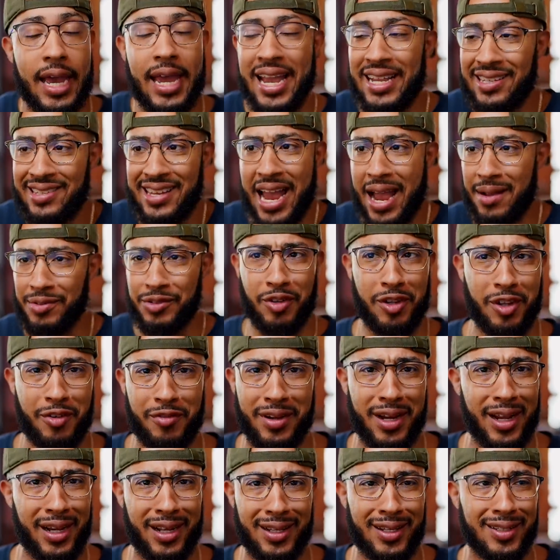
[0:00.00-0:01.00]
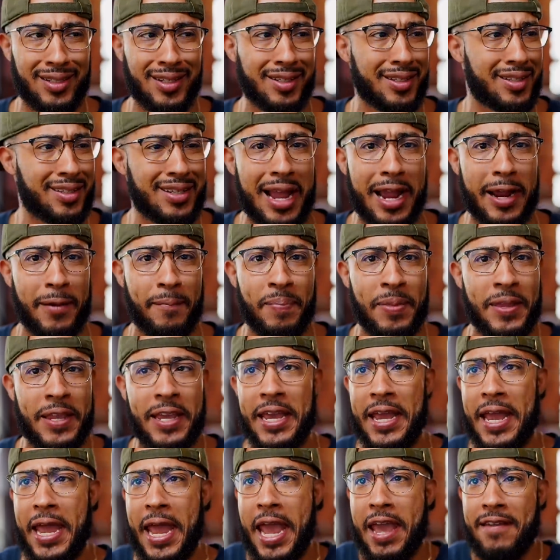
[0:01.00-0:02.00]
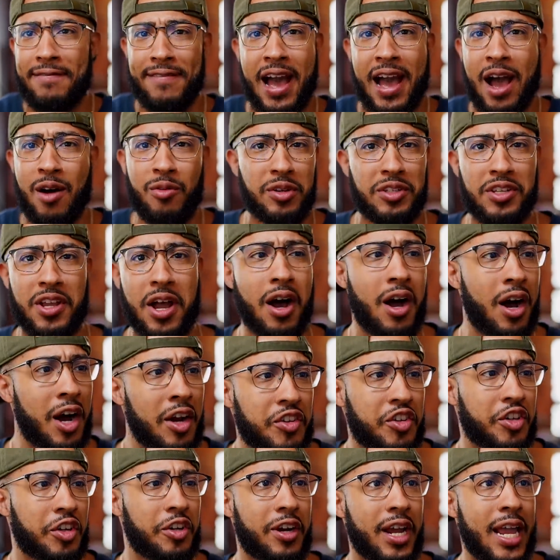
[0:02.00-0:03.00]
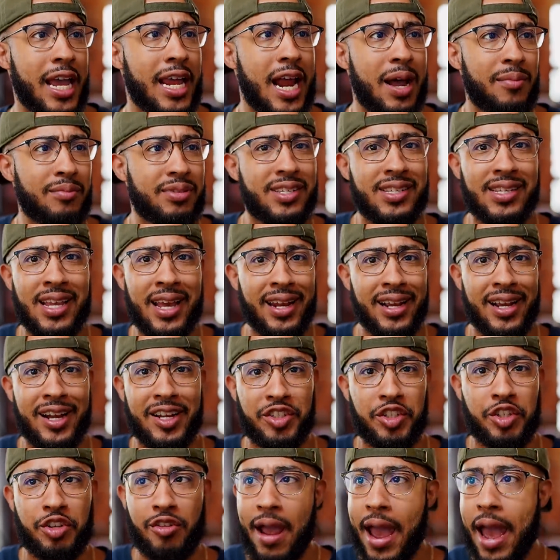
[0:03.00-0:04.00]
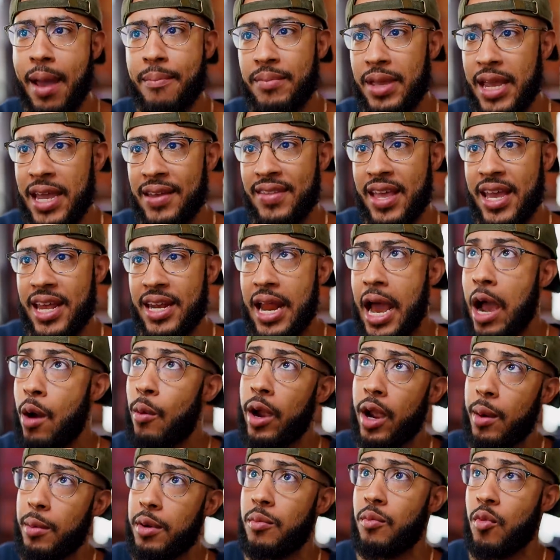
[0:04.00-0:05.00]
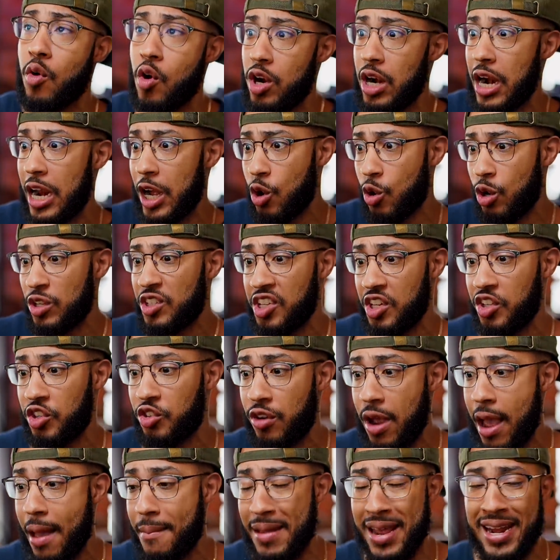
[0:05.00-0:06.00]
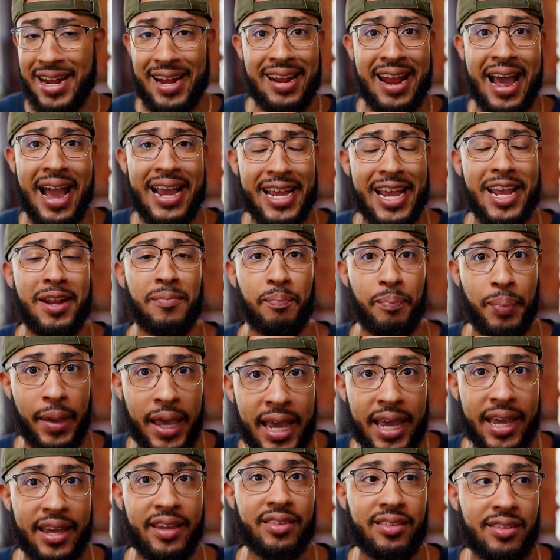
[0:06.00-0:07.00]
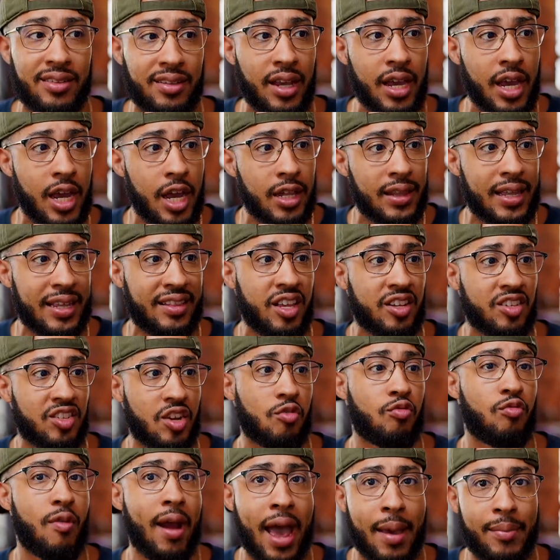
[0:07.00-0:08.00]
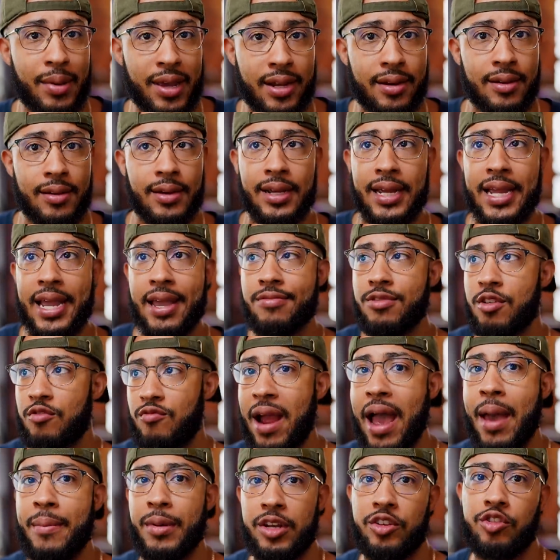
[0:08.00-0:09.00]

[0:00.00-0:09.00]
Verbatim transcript: It's absolutely ridiculous. It's like, if I was a hunter and I'm setting a trap and then I wake up in the morning, I go out to the trap and then I get pissed that there's a rabbit in the rabbit